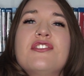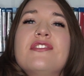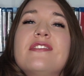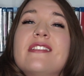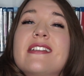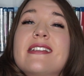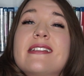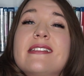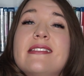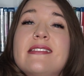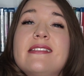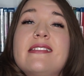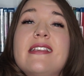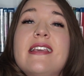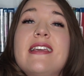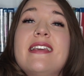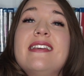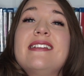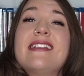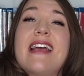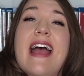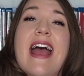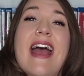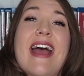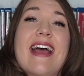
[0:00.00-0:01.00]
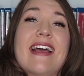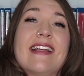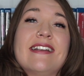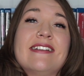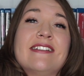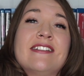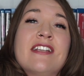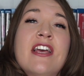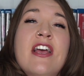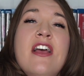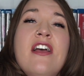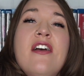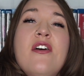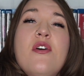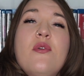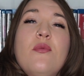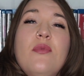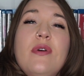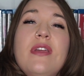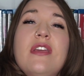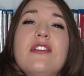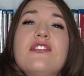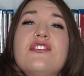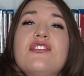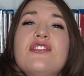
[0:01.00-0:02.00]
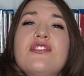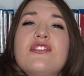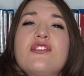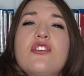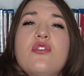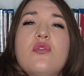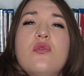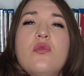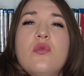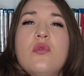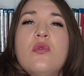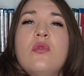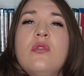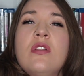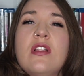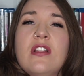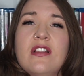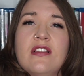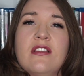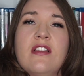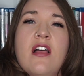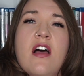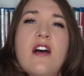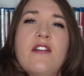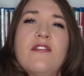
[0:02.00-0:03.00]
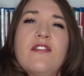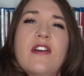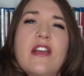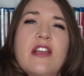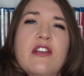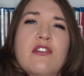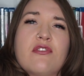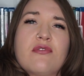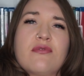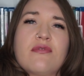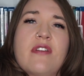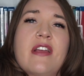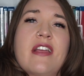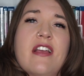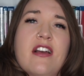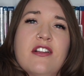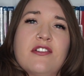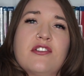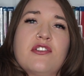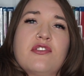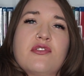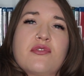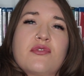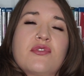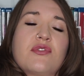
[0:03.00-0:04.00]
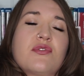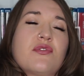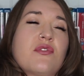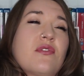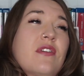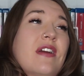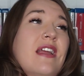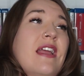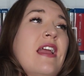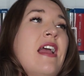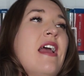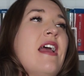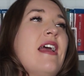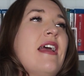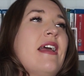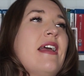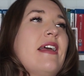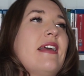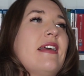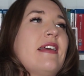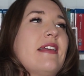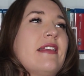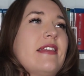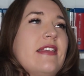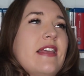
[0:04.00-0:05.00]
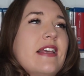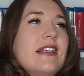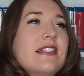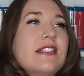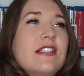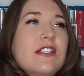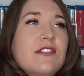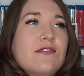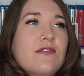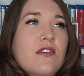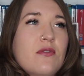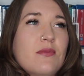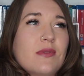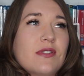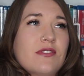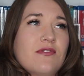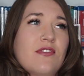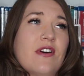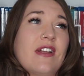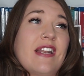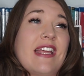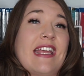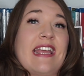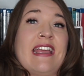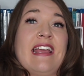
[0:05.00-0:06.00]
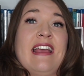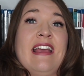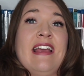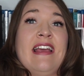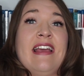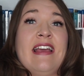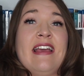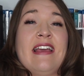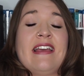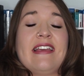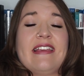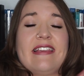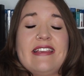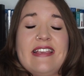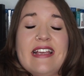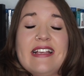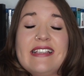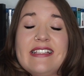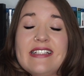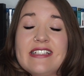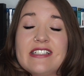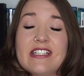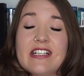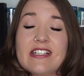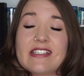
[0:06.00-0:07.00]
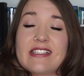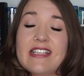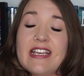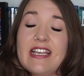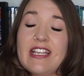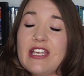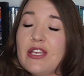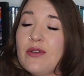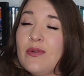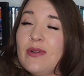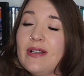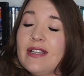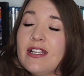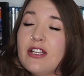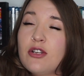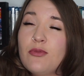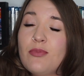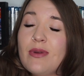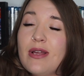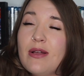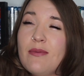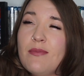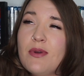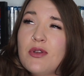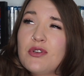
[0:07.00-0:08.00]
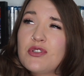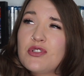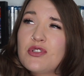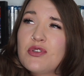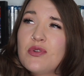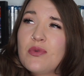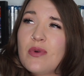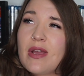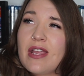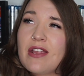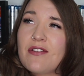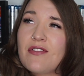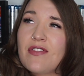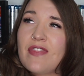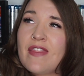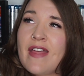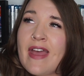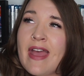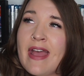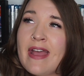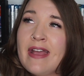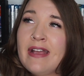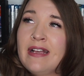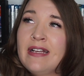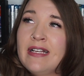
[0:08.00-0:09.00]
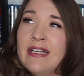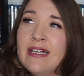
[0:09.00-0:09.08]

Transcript: succeed, and we just all love a great underdog story. Yes, this film is funny. Yes, it does get you a little bit emotional here and there,